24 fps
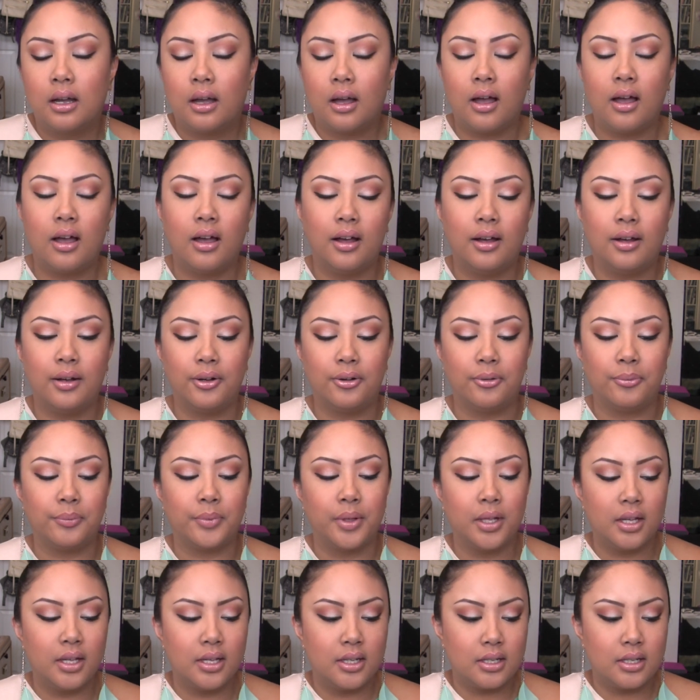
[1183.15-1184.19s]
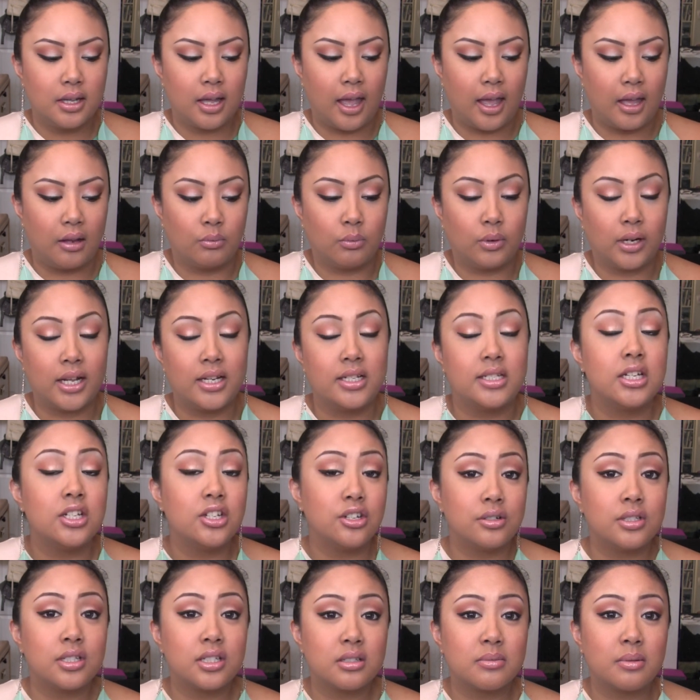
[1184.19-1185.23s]
Um, and when I did
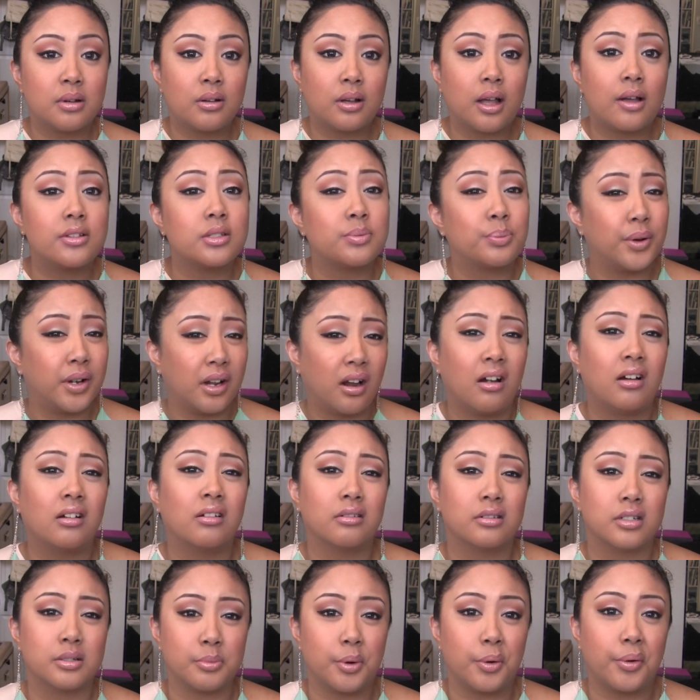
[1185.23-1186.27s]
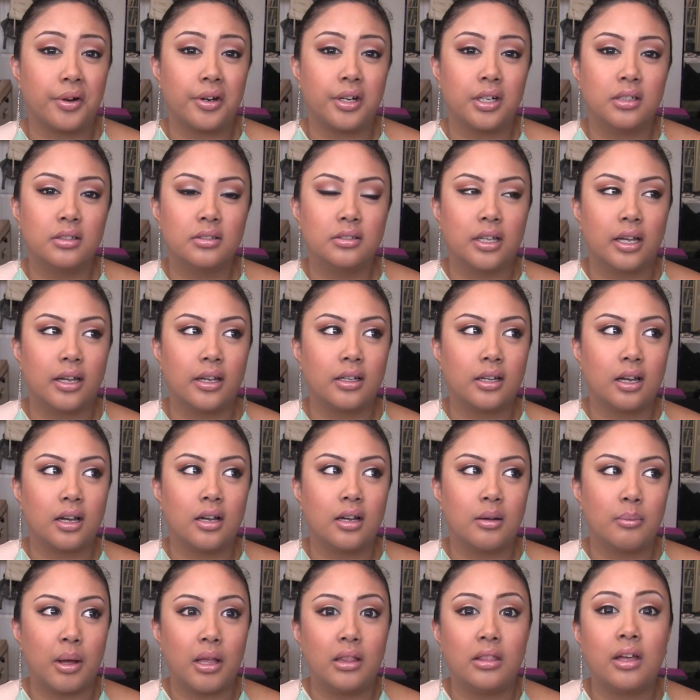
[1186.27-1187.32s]
used to smoke, I was a pretty hardcore smoker. Like,
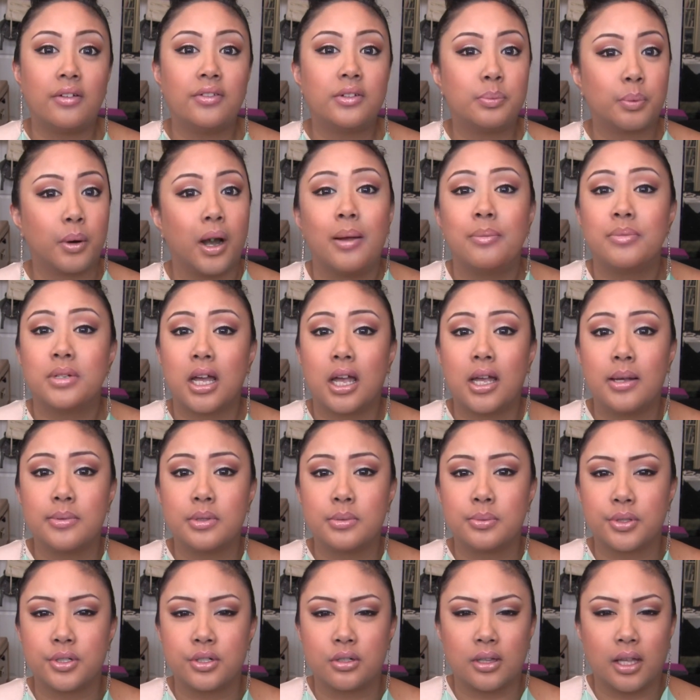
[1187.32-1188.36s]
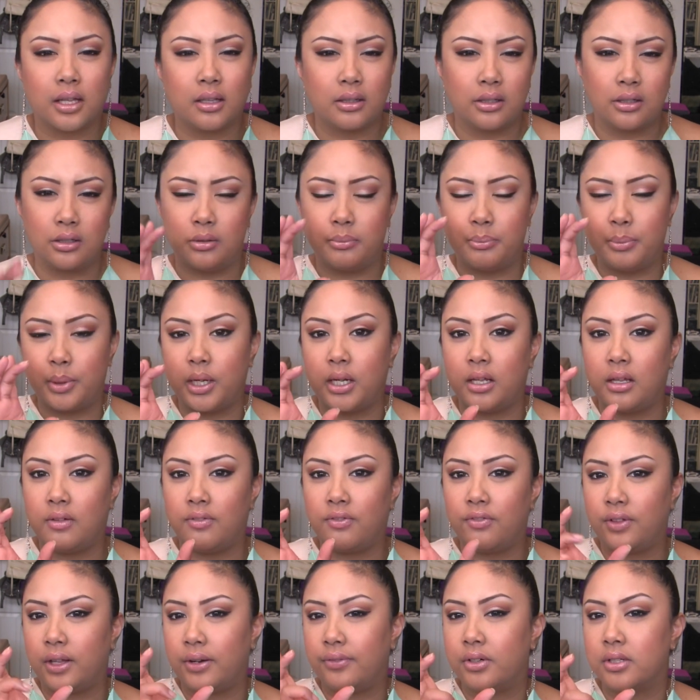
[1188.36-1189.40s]
um, I loved Prime Times, which are like little mini
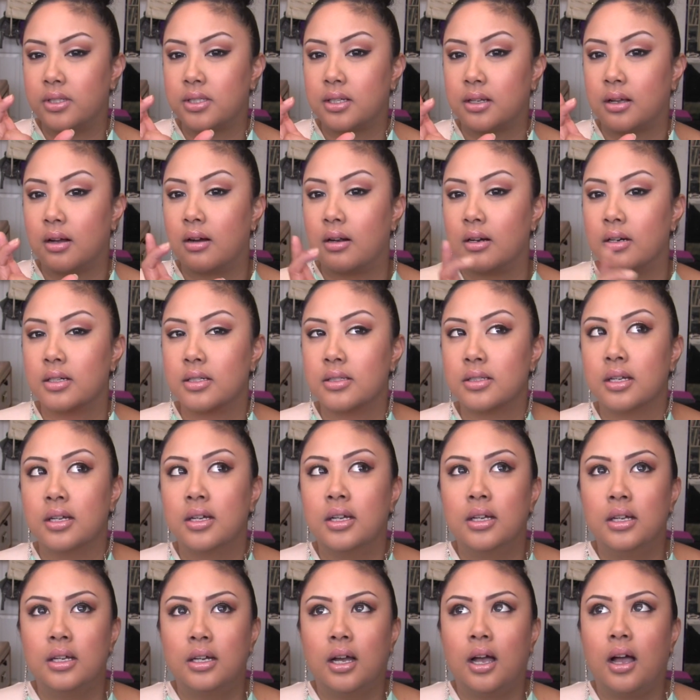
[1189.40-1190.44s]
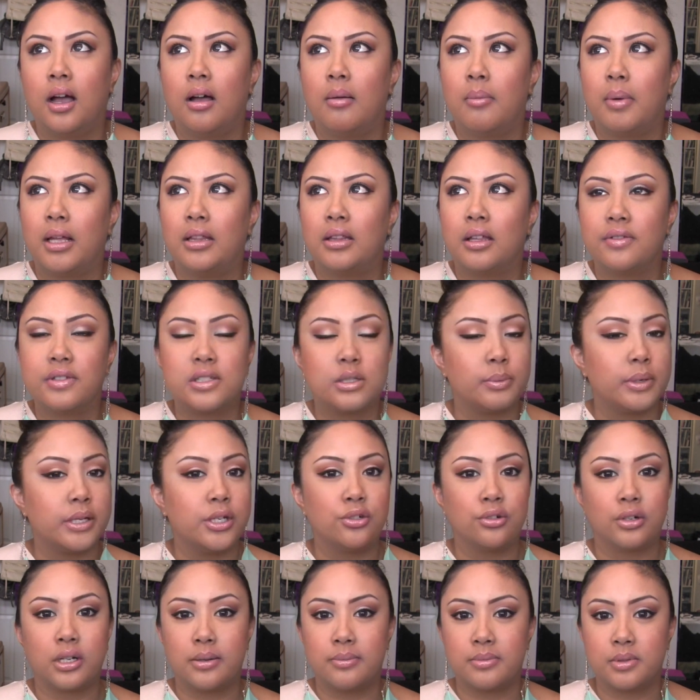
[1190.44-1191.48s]
flavored cigars. Um, I love Sweet
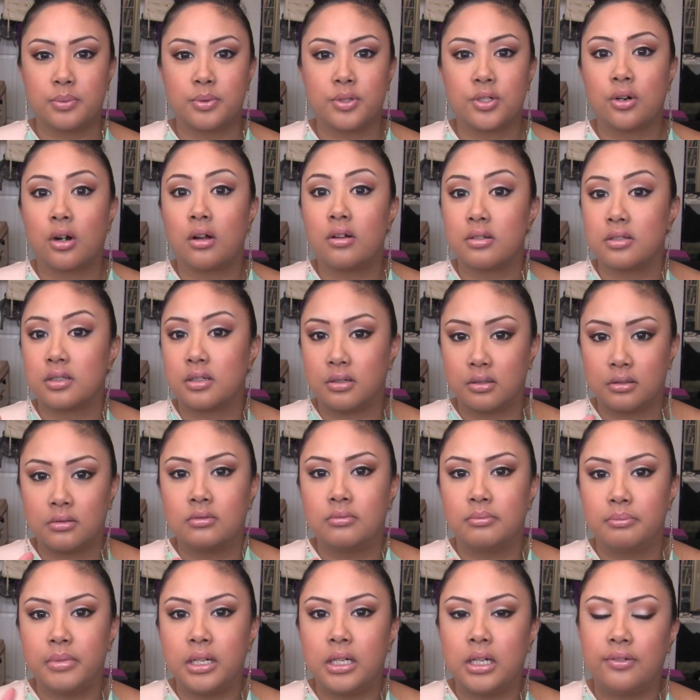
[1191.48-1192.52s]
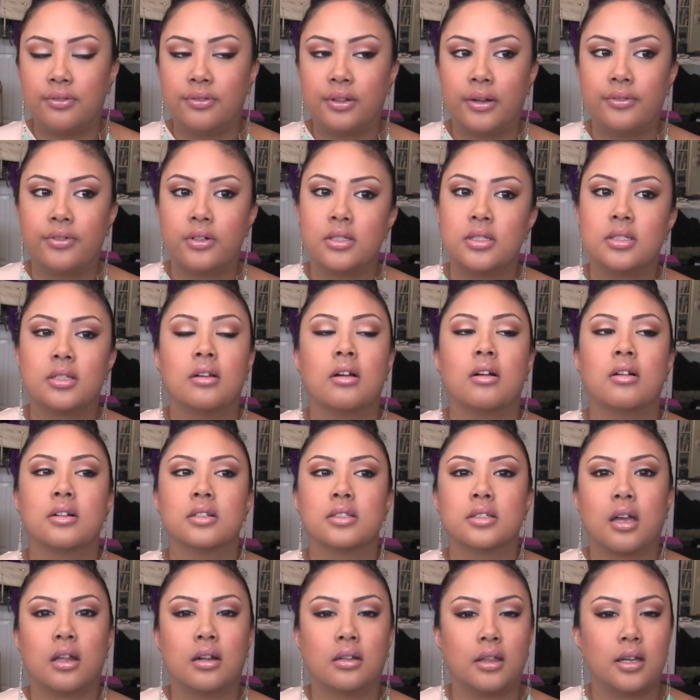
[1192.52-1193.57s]
Dreams, which are also mini flavored
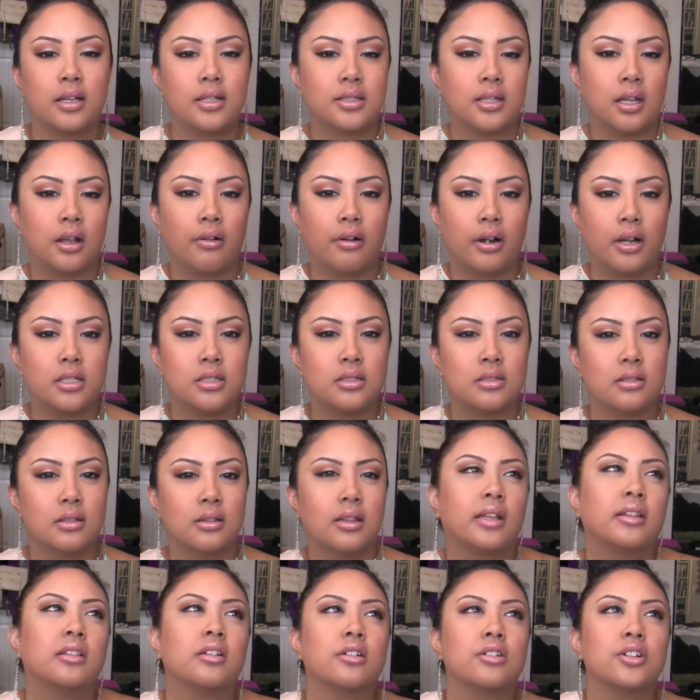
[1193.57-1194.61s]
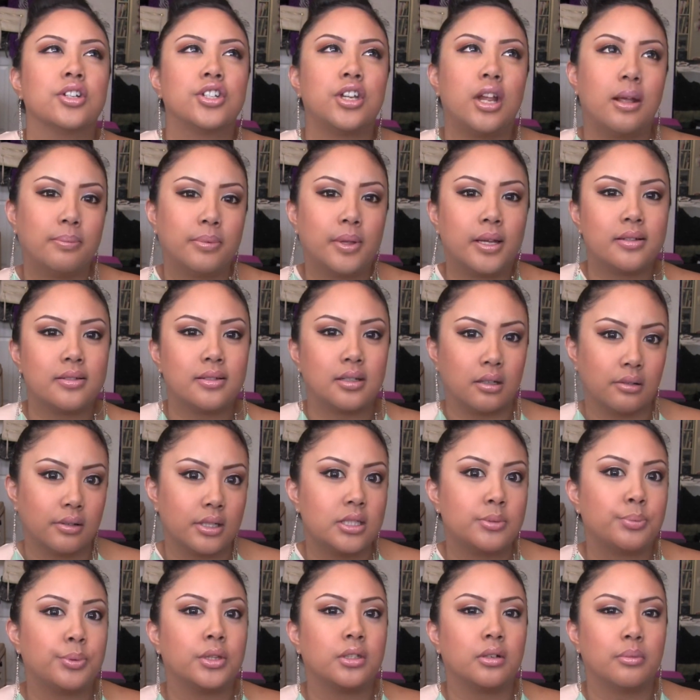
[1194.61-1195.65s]
cigars, kind of like cigarettes. Like, they're shaped like
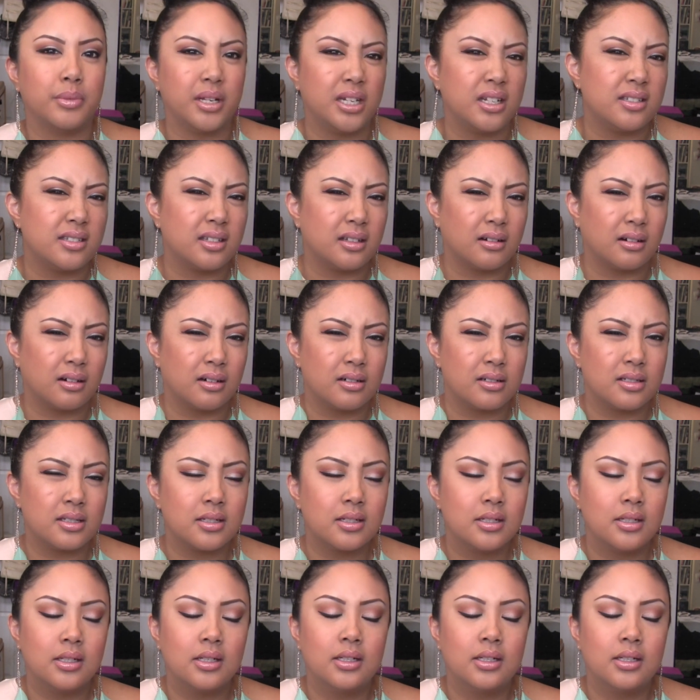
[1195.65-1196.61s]
cigarettes, but they're mini cigars.